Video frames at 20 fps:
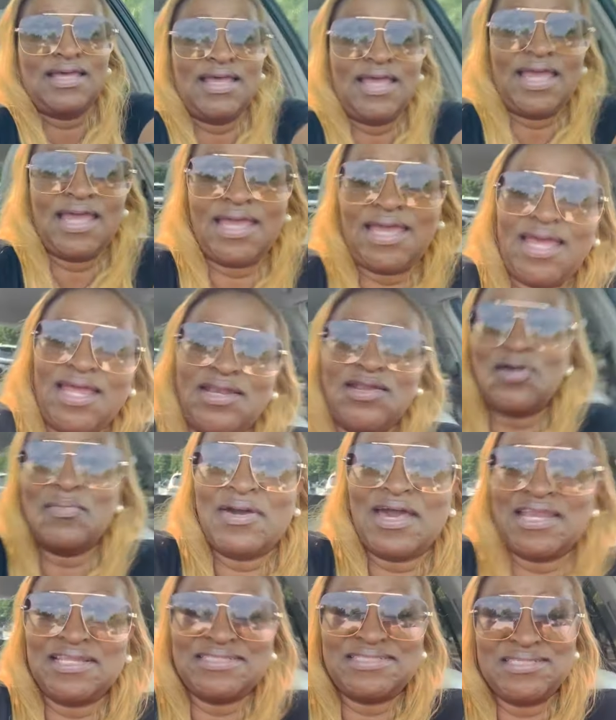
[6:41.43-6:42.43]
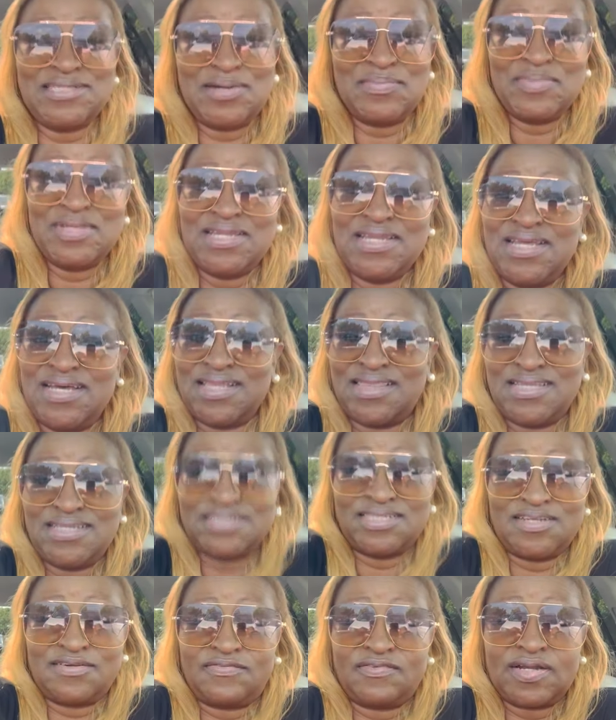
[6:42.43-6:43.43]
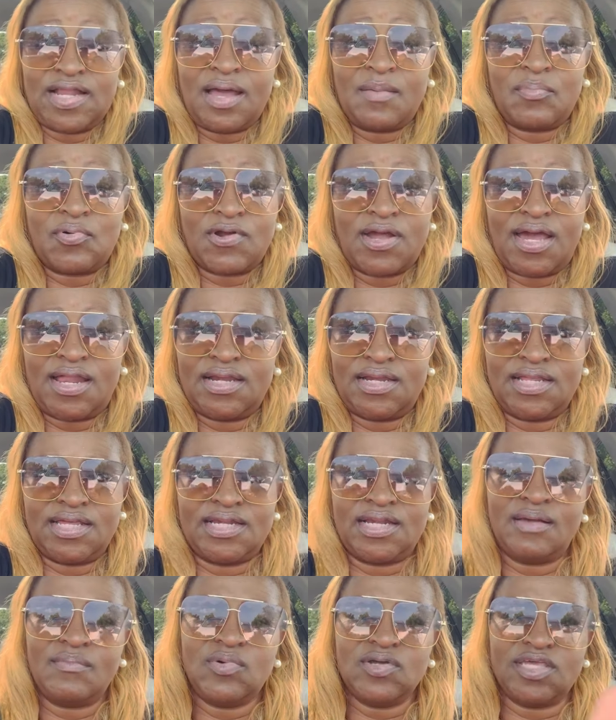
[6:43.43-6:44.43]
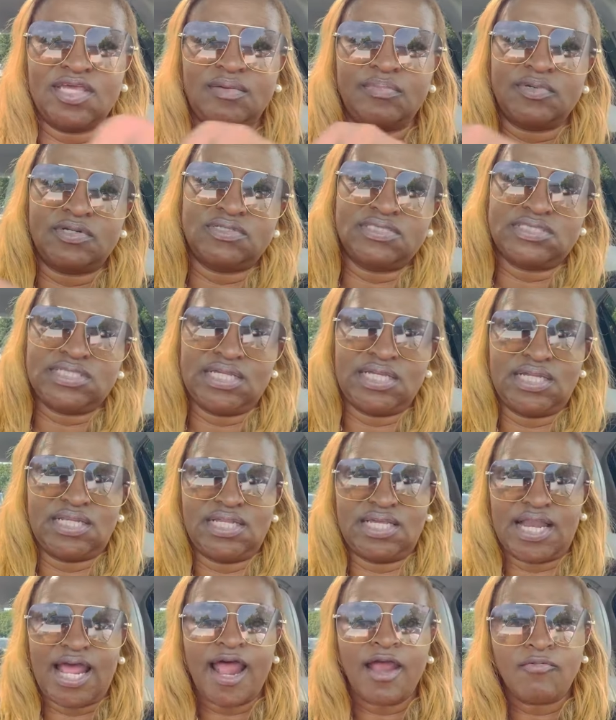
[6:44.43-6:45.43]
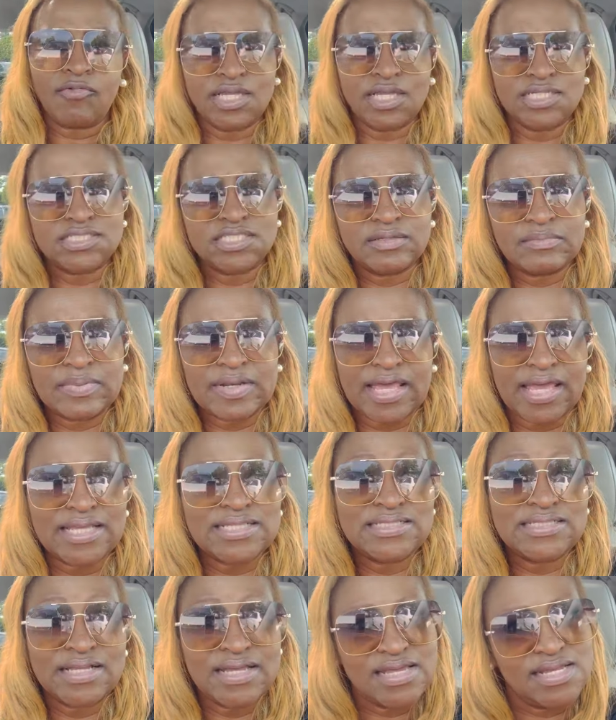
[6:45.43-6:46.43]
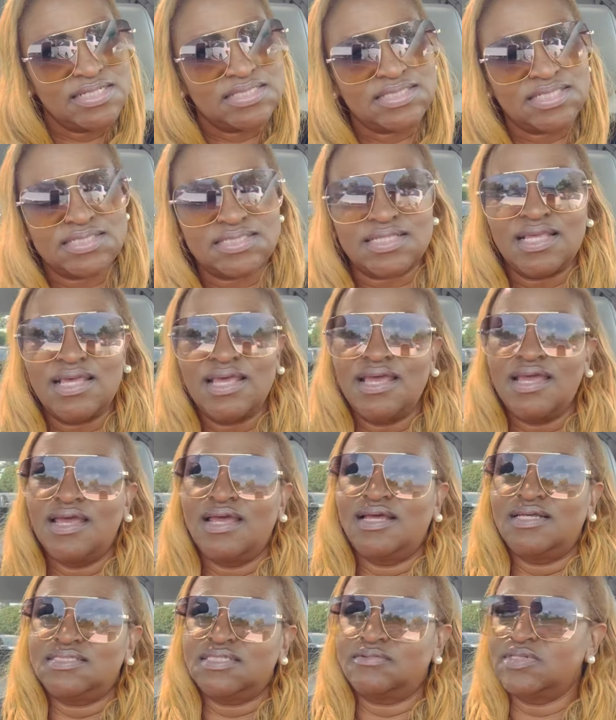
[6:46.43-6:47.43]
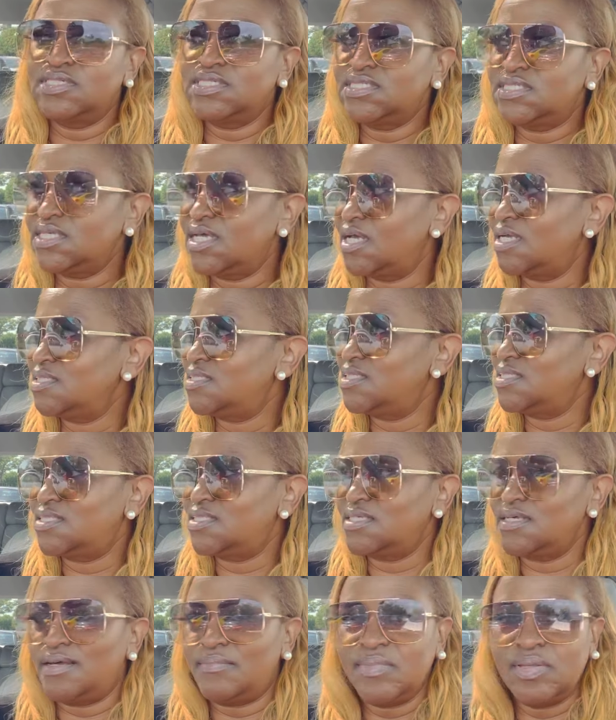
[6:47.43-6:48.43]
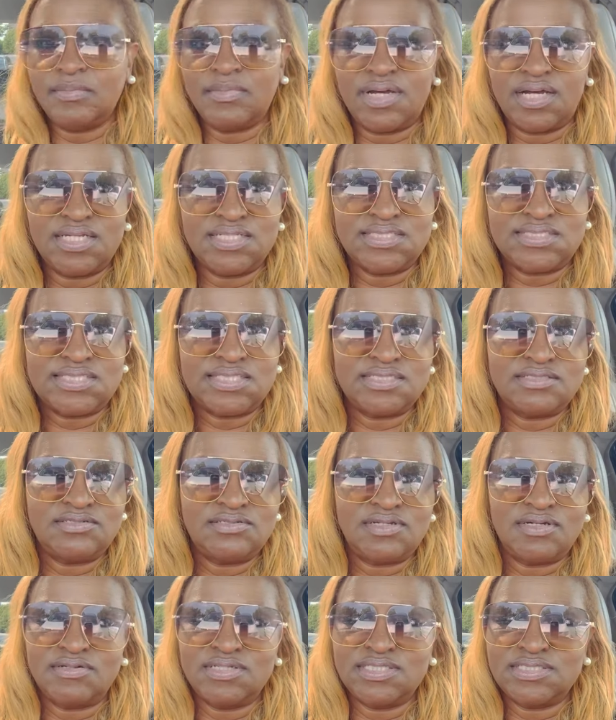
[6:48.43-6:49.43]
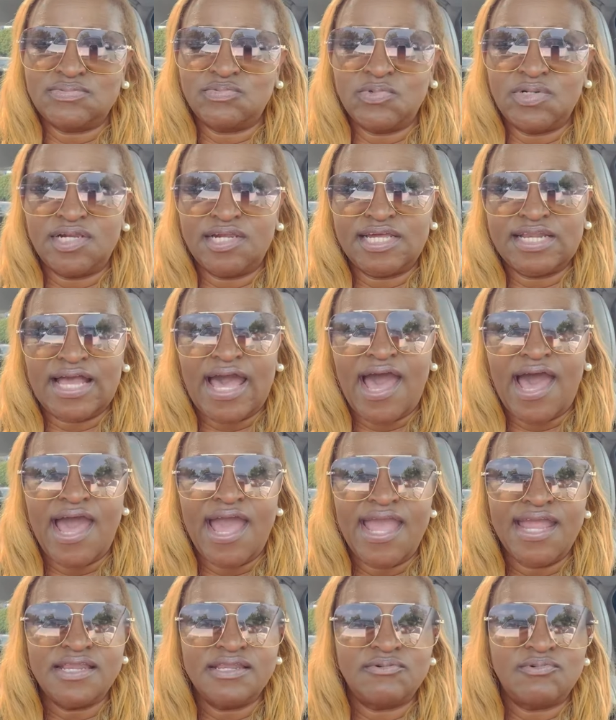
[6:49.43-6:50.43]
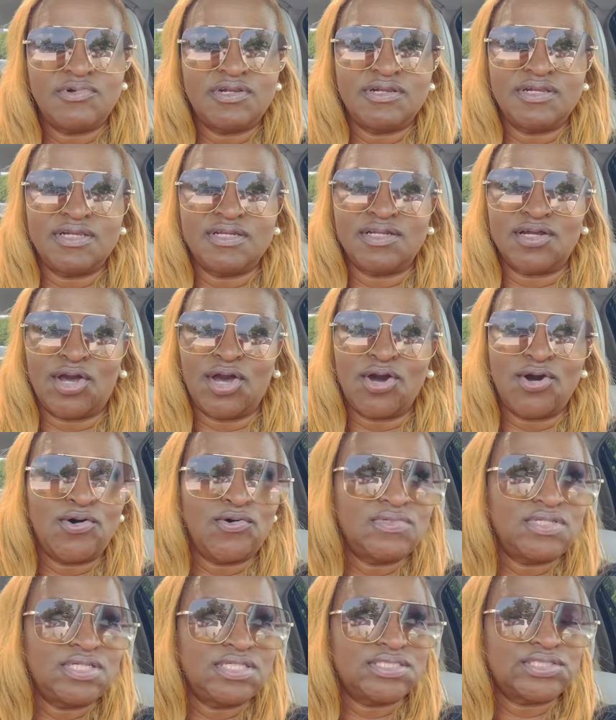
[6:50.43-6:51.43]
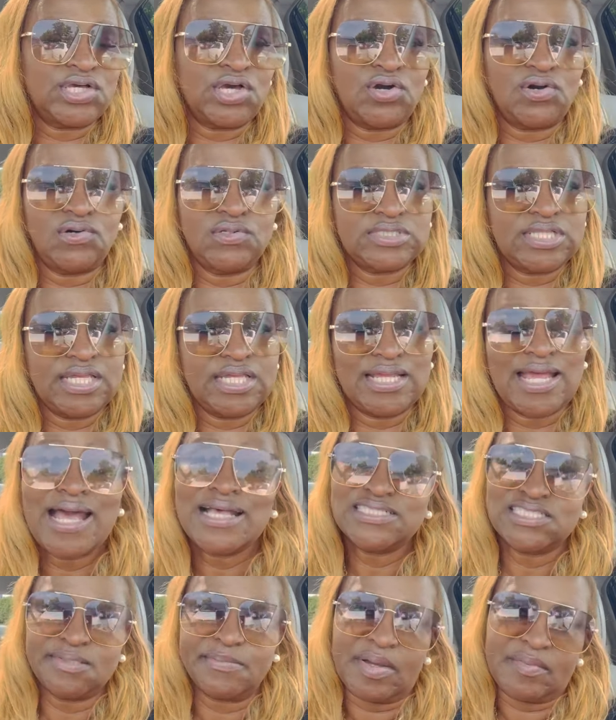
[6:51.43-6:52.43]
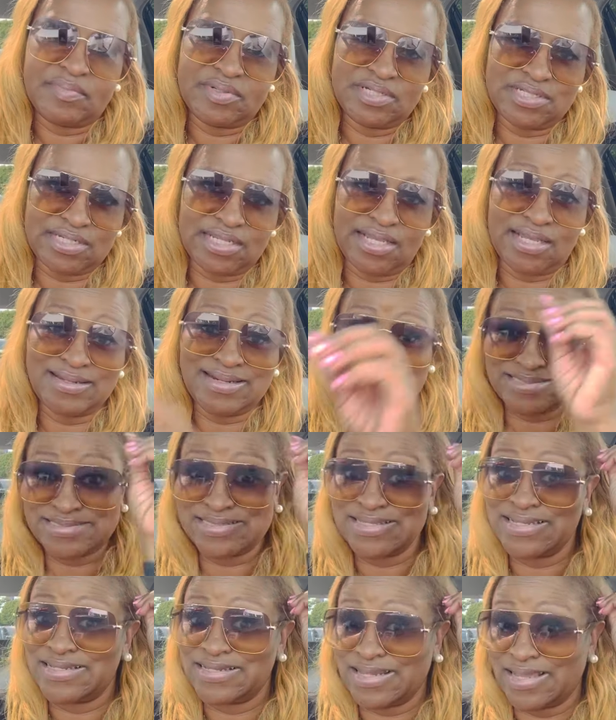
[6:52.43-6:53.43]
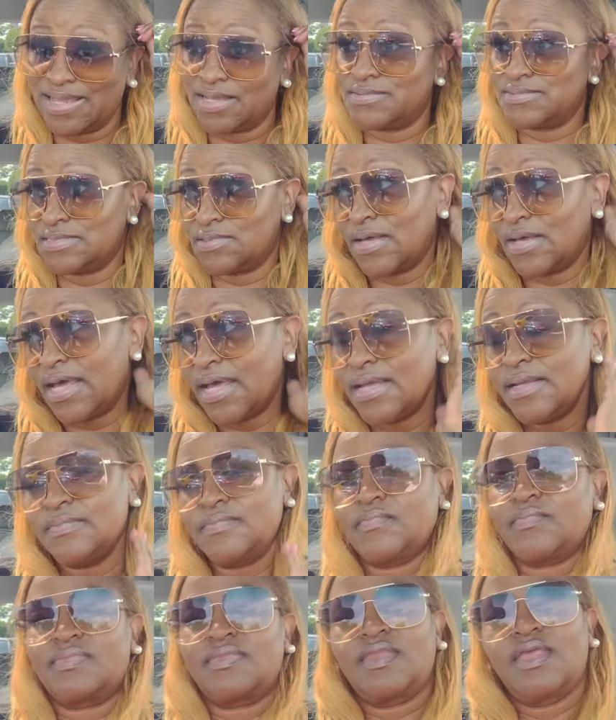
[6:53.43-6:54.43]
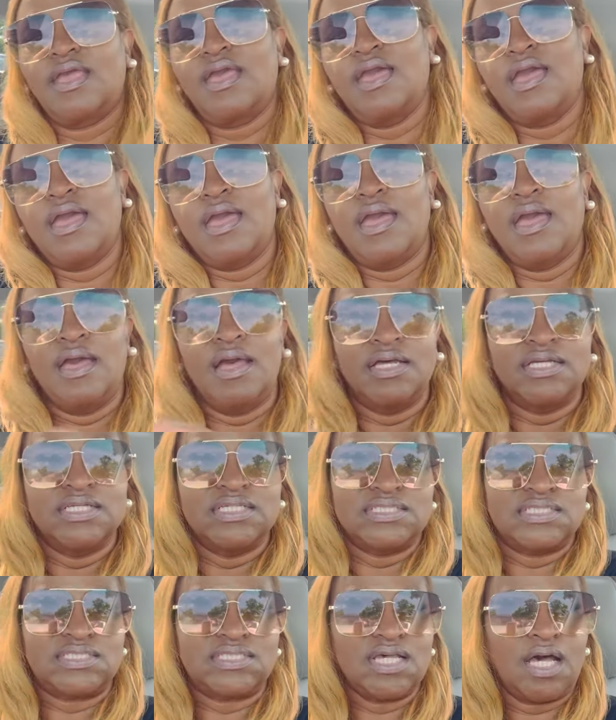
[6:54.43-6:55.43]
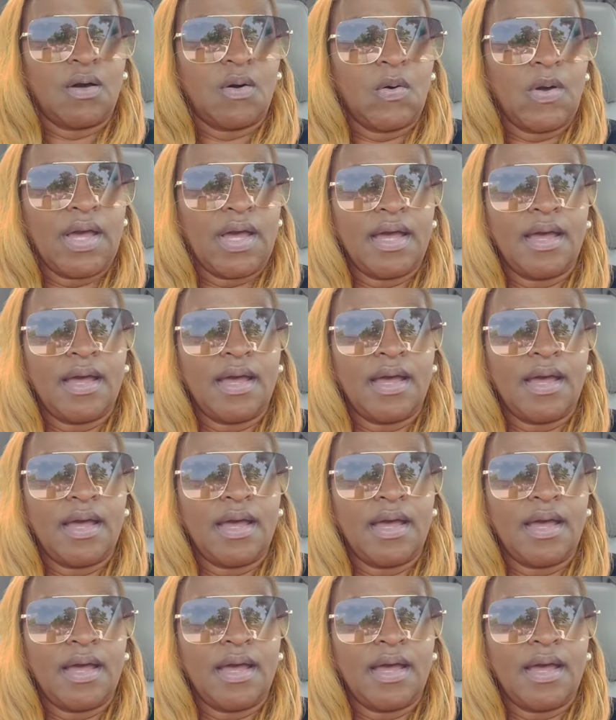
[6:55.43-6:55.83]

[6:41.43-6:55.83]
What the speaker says: And can't nobody tell me nothing different. I'm proud of that. And I'm going to keep on saying that. I raised a black scientist. So when the scientists tell me, you know, we're at a height and we're in a cold, this cold, that, I sit my butt down. I stay in the house, okay? So,